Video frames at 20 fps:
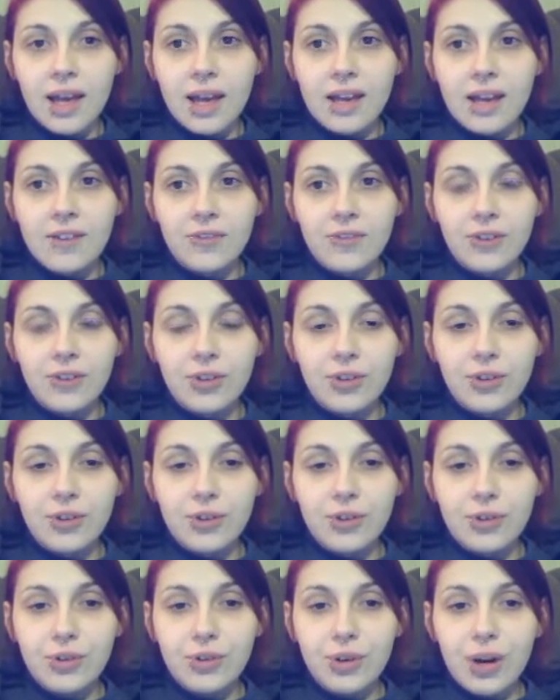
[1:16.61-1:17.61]
if
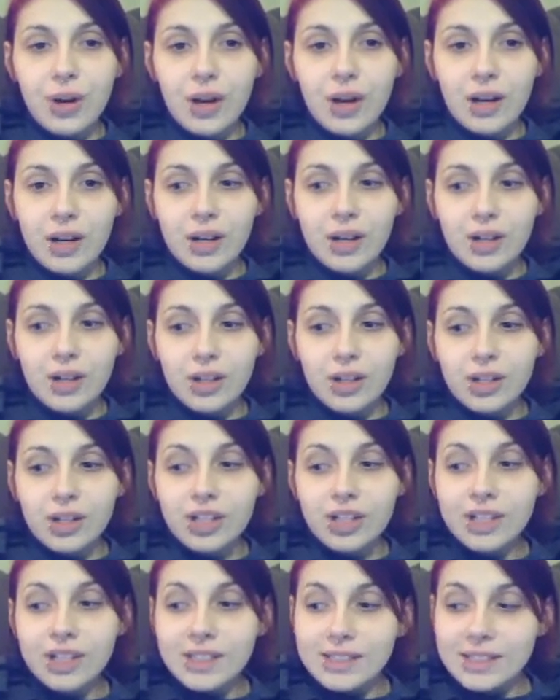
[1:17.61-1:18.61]
you
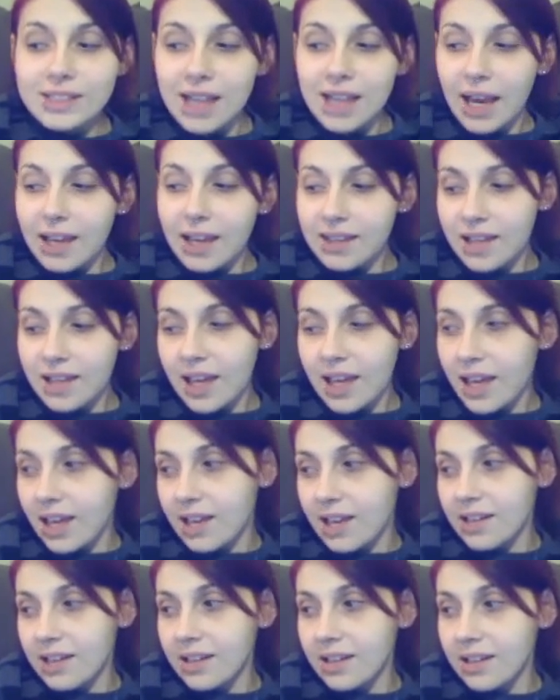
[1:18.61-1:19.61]
couldn't take the
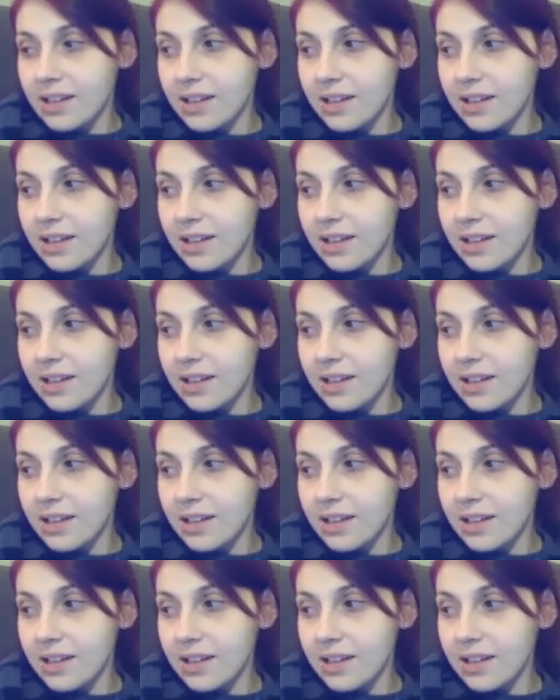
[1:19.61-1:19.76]
hint,